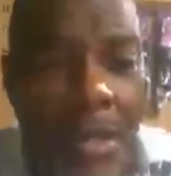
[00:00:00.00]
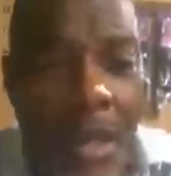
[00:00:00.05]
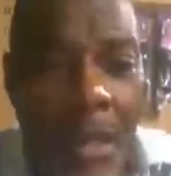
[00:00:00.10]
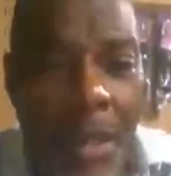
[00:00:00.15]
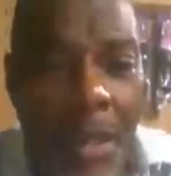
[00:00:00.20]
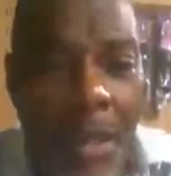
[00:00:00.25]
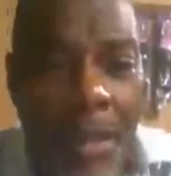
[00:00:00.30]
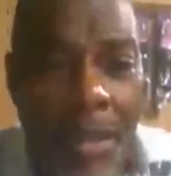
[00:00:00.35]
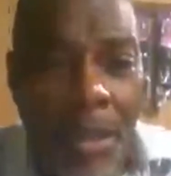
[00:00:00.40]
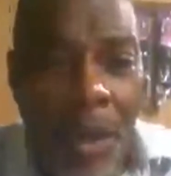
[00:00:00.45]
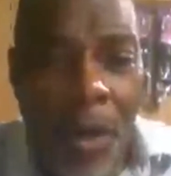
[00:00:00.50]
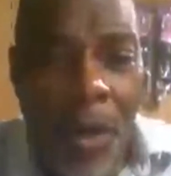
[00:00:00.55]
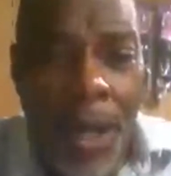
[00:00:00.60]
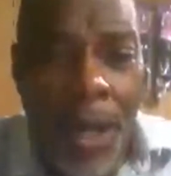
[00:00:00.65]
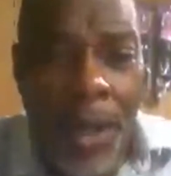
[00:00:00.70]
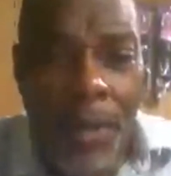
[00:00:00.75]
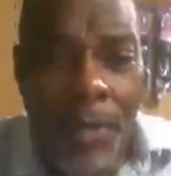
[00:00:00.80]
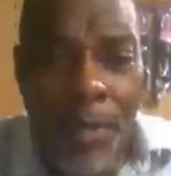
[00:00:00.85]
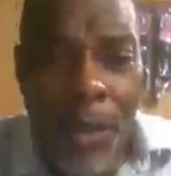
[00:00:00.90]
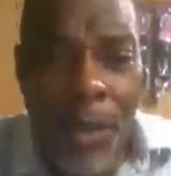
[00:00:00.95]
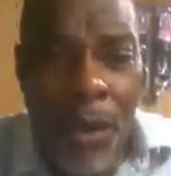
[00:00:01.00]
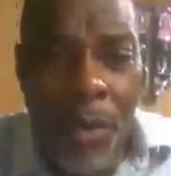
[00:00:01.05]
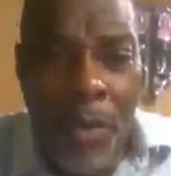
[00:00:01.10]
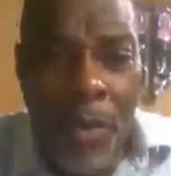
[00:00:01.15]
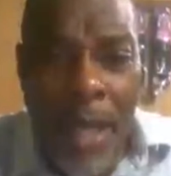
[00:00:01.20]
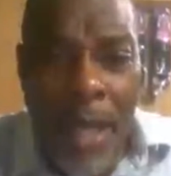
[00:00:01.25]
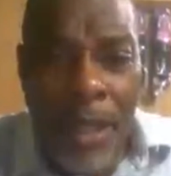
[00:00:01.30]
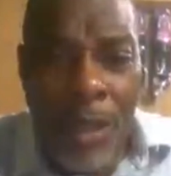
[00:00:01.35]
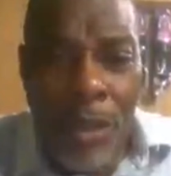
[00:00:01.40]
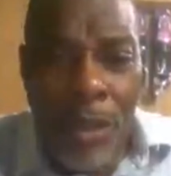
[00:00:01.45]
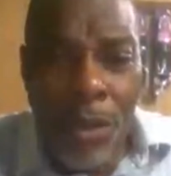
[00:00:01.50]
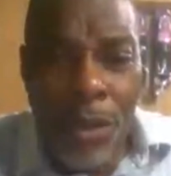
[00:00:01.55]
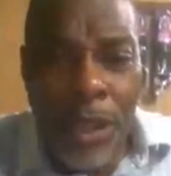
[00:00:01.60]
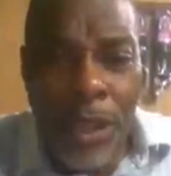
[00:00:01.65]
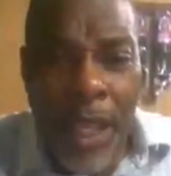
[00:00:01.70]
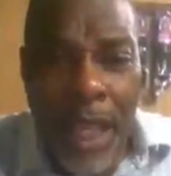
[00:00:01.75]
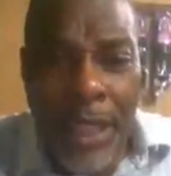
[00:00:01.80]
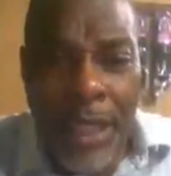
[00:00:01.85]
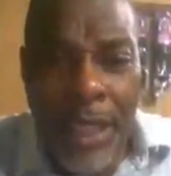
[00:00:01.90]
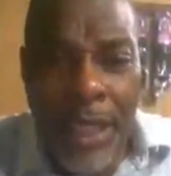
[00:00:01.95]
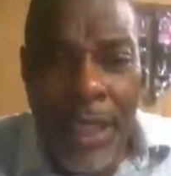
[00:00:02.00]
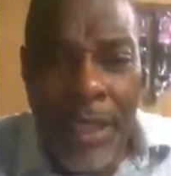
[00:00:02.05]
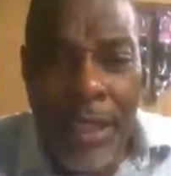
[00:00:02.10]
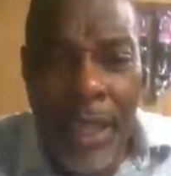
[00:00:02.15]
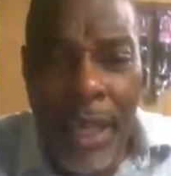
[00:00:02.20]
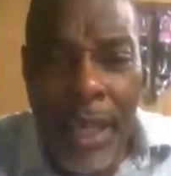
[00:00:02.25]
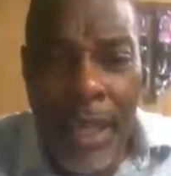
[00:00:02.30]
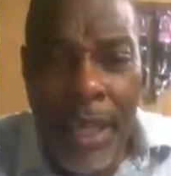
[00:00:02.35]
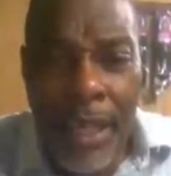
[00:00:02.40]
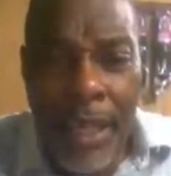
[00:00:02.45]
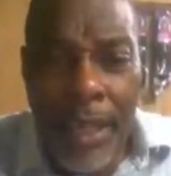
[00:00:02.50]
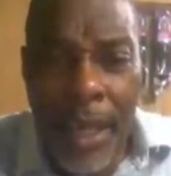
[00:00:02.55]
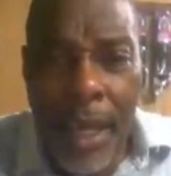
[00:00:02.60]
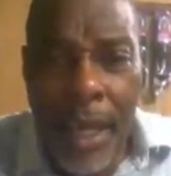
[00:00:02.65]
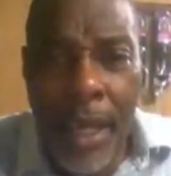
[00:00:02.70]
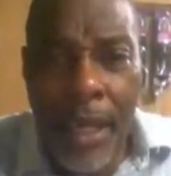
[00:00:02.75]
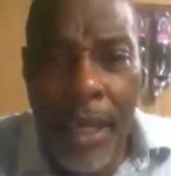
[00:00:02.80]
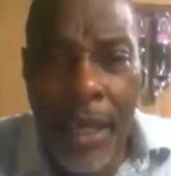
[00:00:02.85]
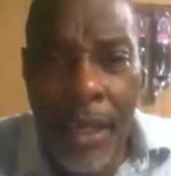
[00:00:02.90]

No major news station has said anything.